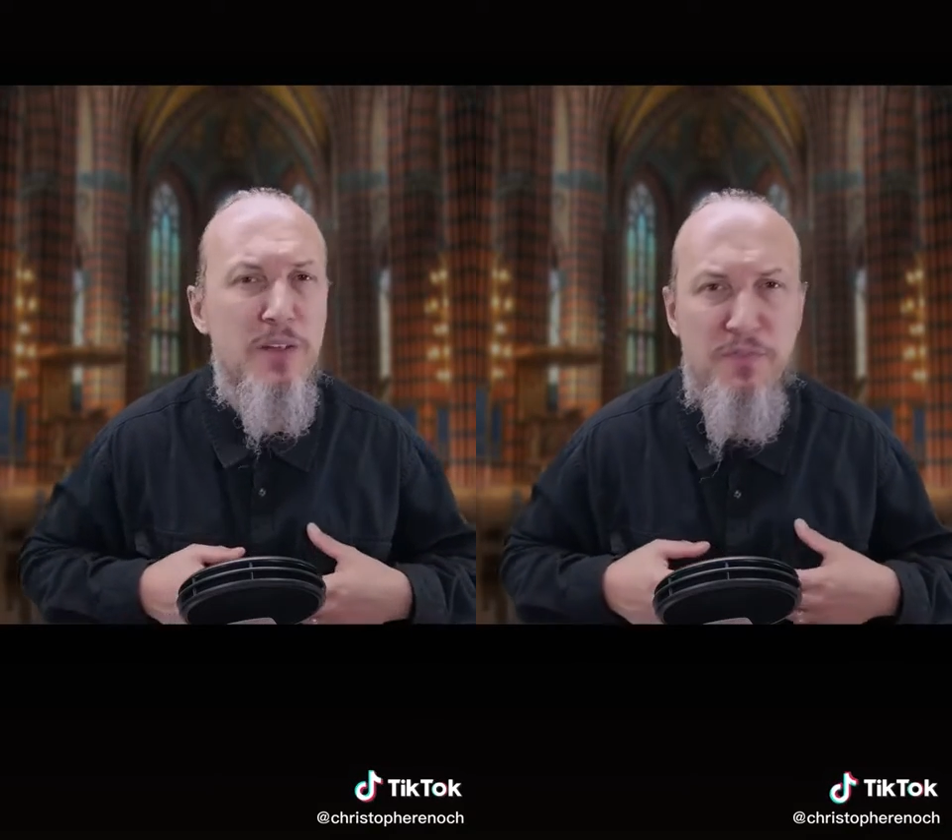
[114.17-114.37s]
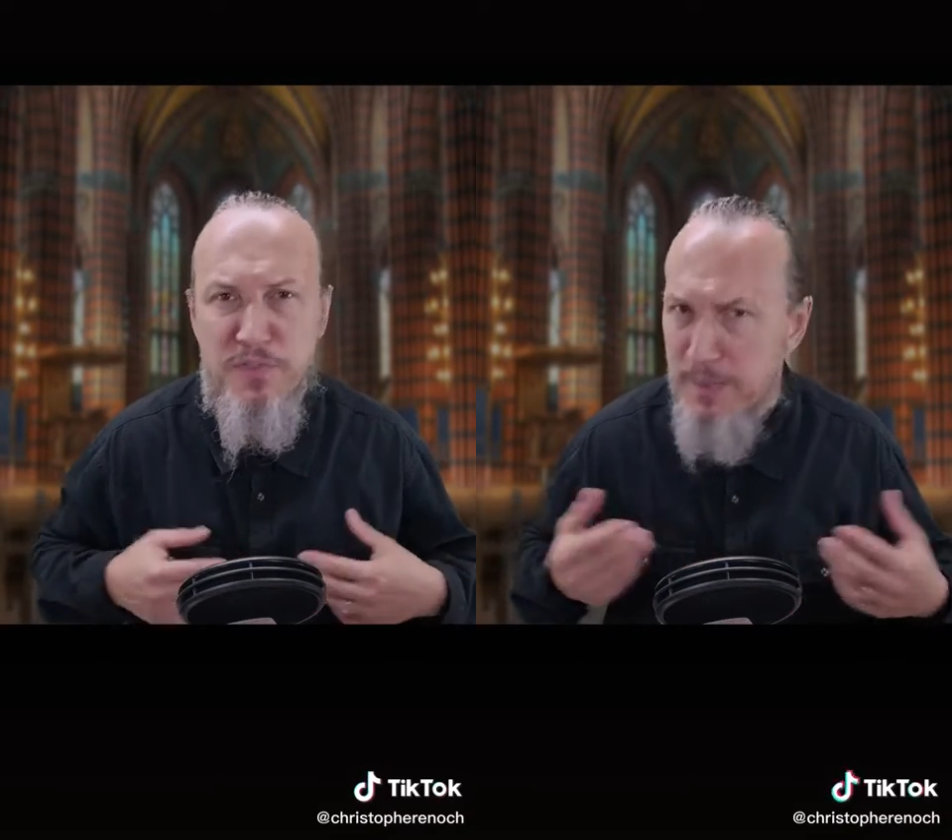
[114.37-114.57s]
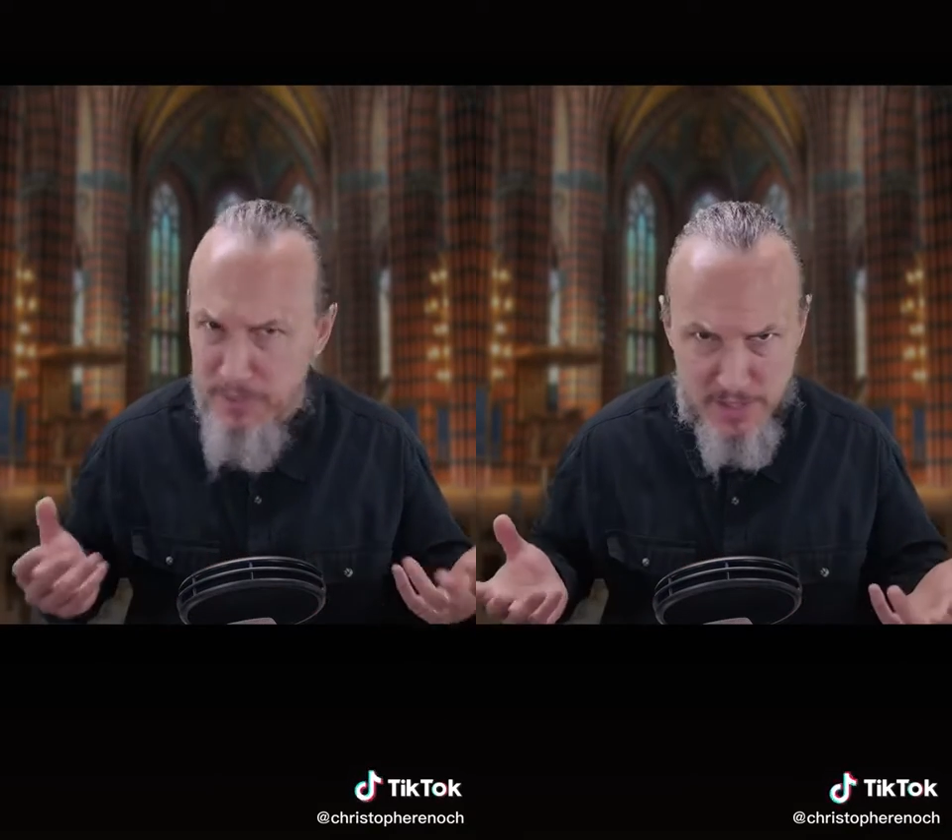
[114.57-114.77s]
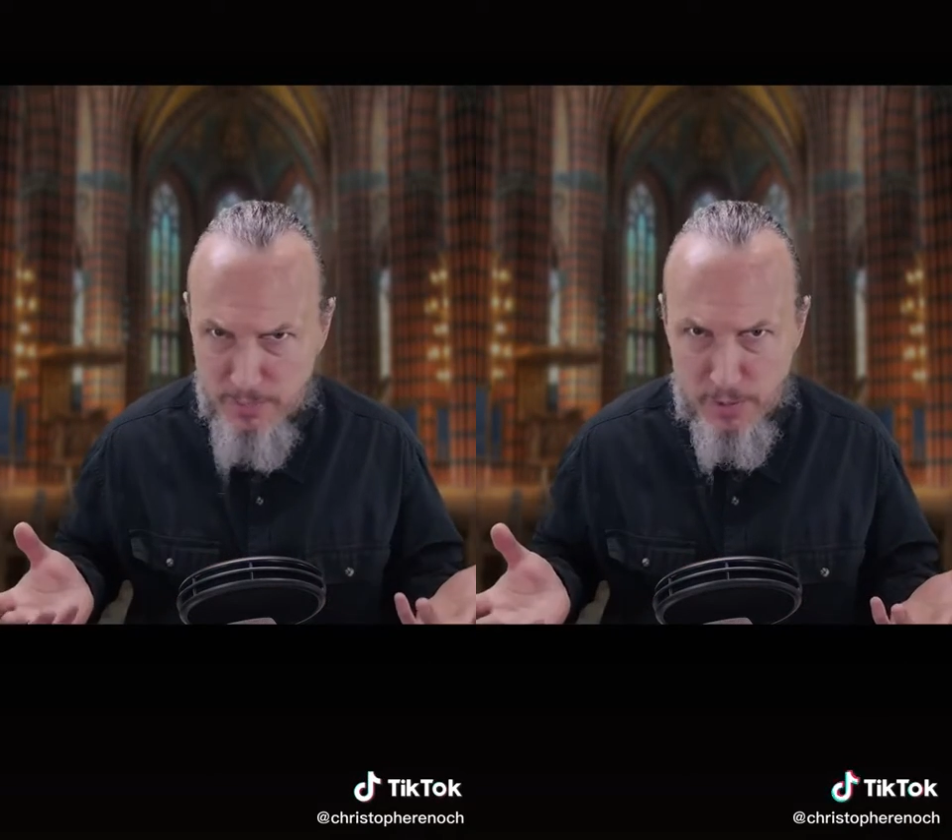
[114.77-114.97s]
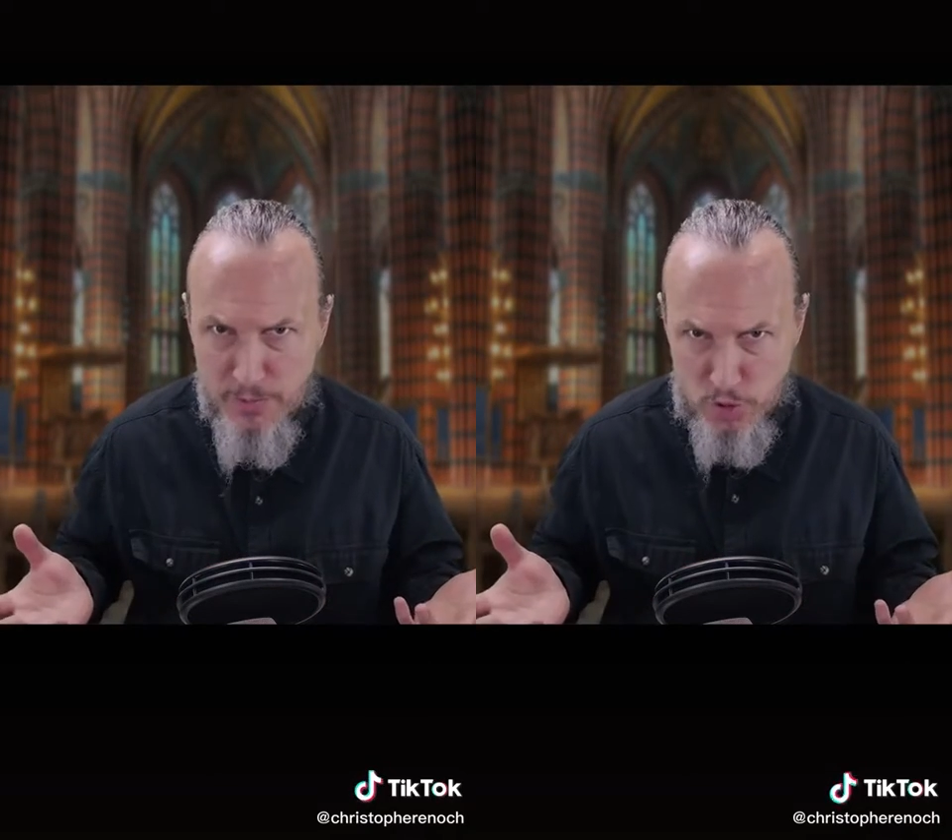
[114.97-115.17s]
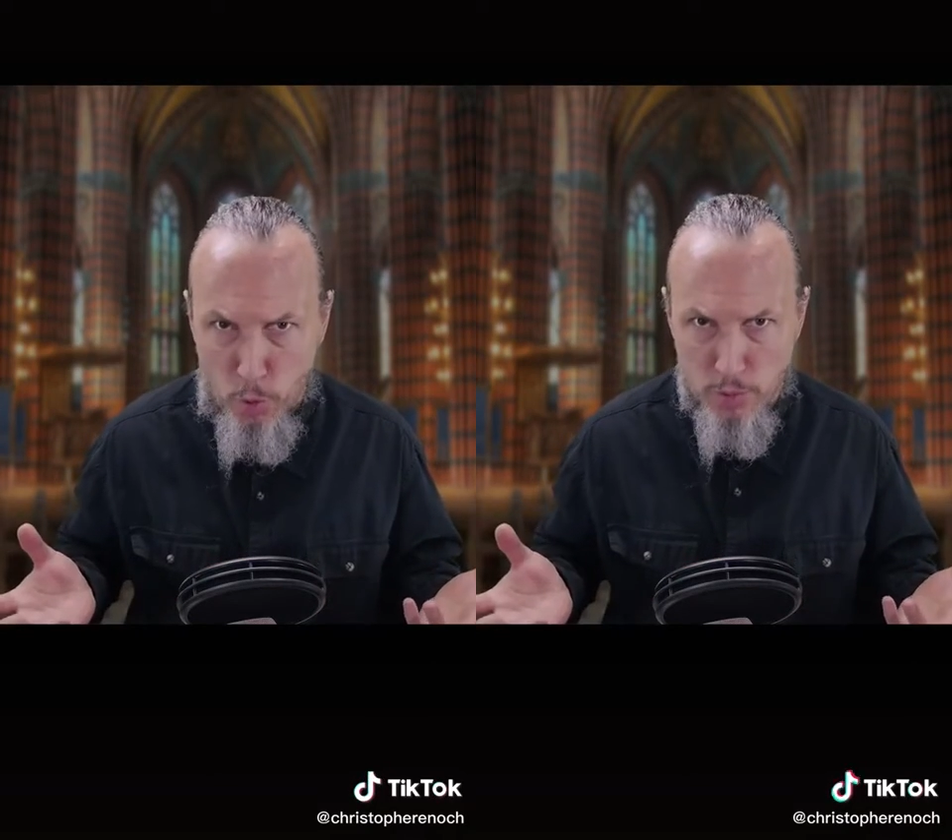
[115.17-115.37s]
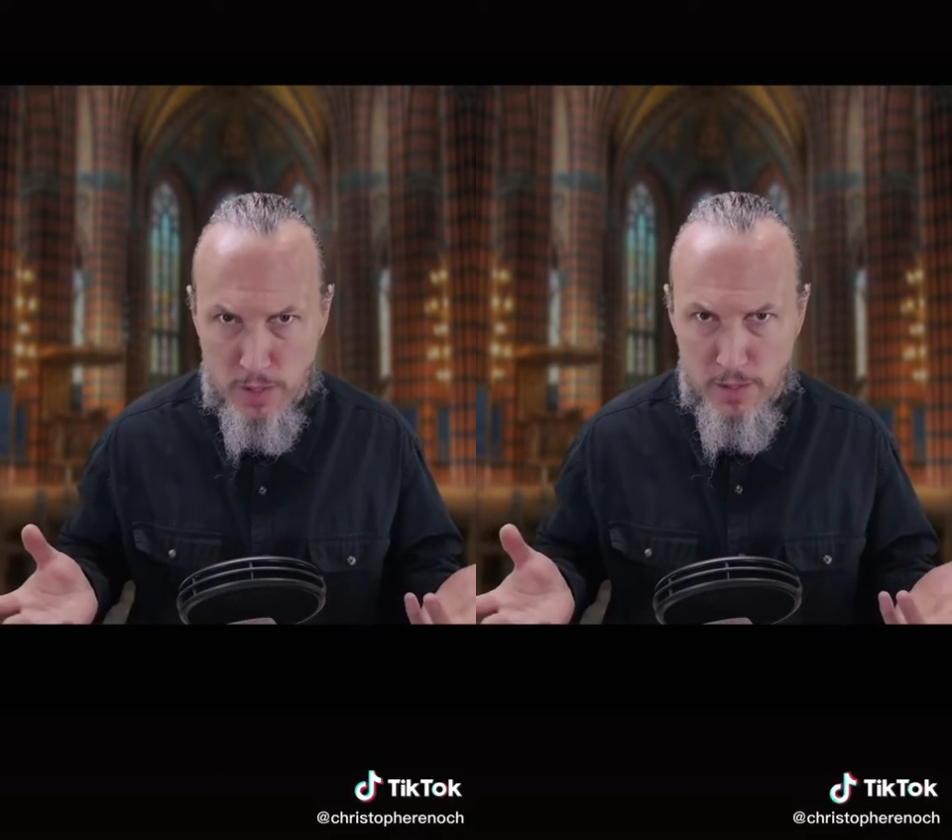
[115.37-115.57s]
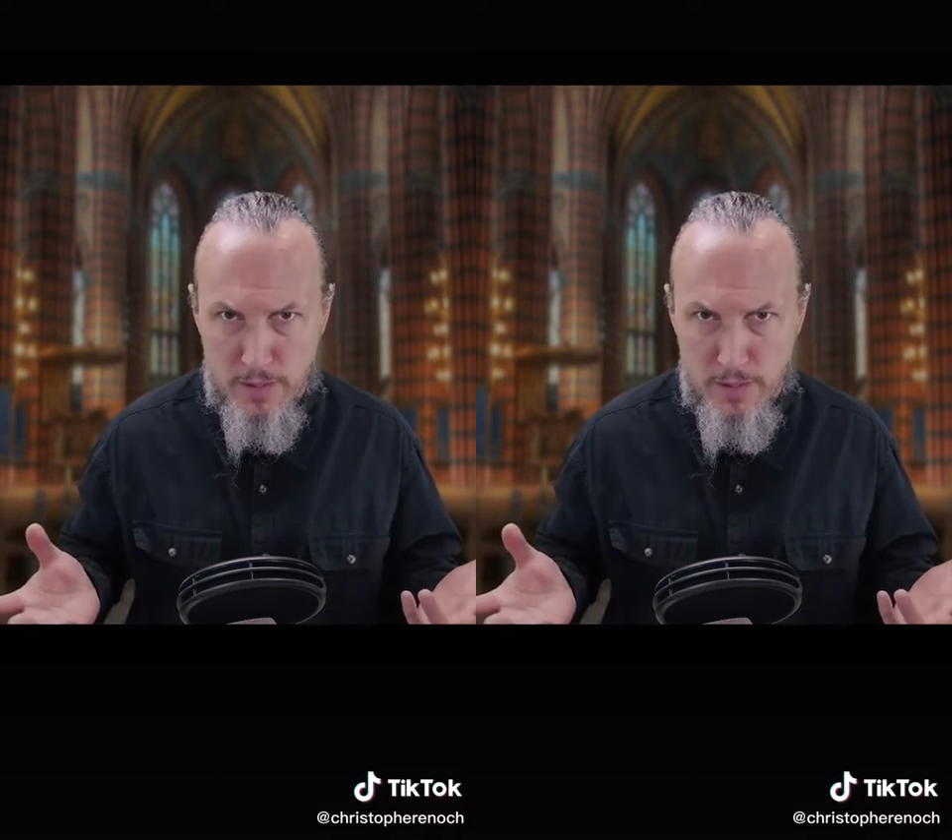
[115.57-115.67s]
flippant about the Torah,